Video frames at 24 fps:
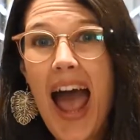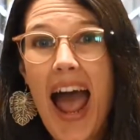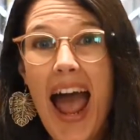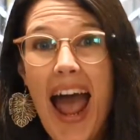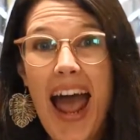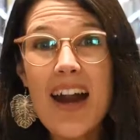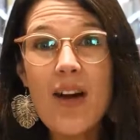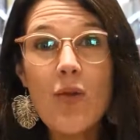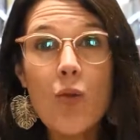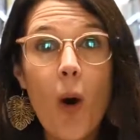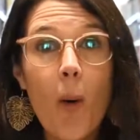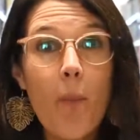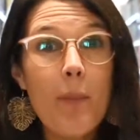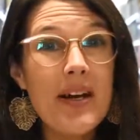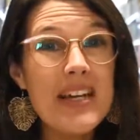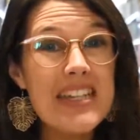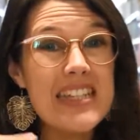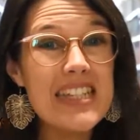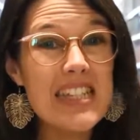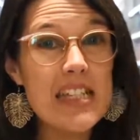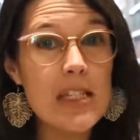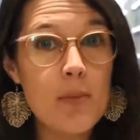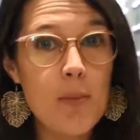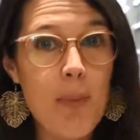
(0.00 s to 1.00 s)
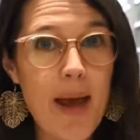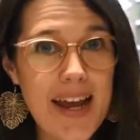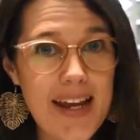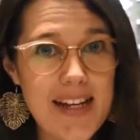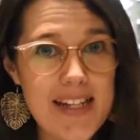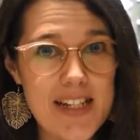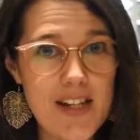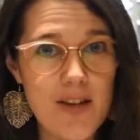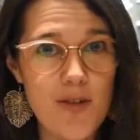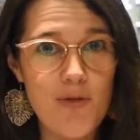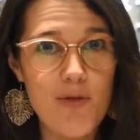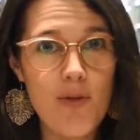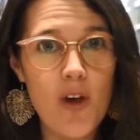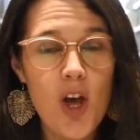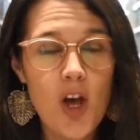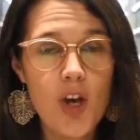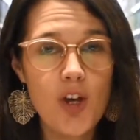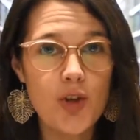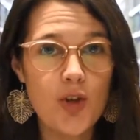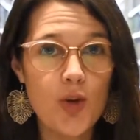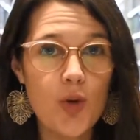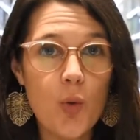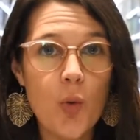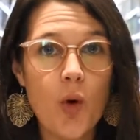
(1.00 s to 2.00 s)
and what perspective
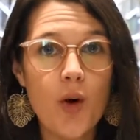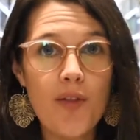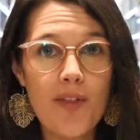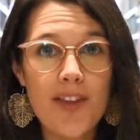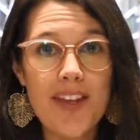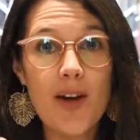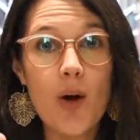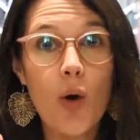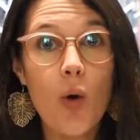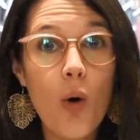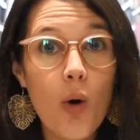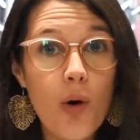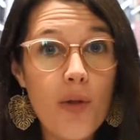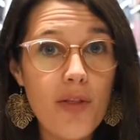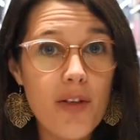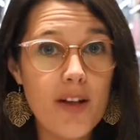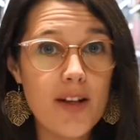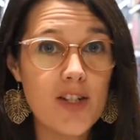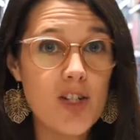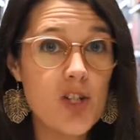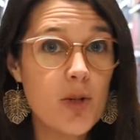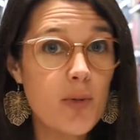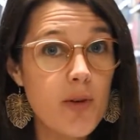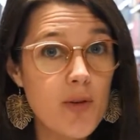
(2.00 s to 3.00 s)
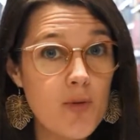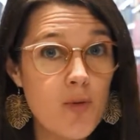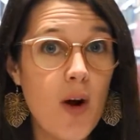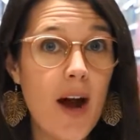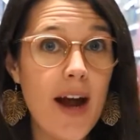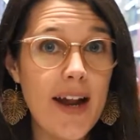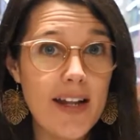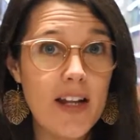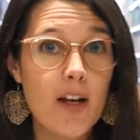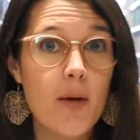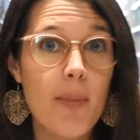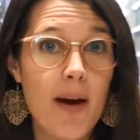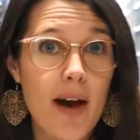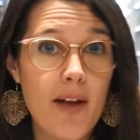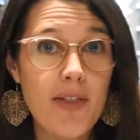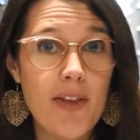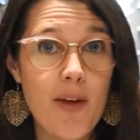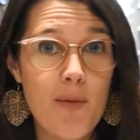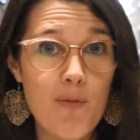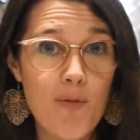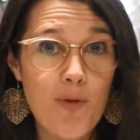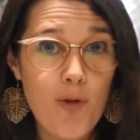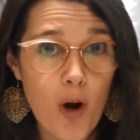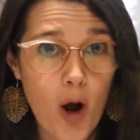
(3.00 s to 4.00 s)
you want the author to be writing about
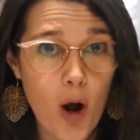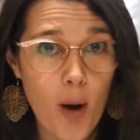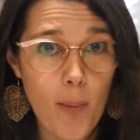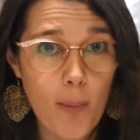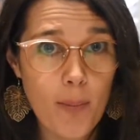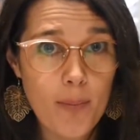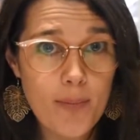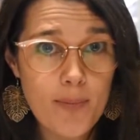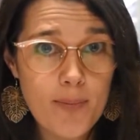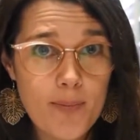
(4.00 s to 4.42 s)
them from.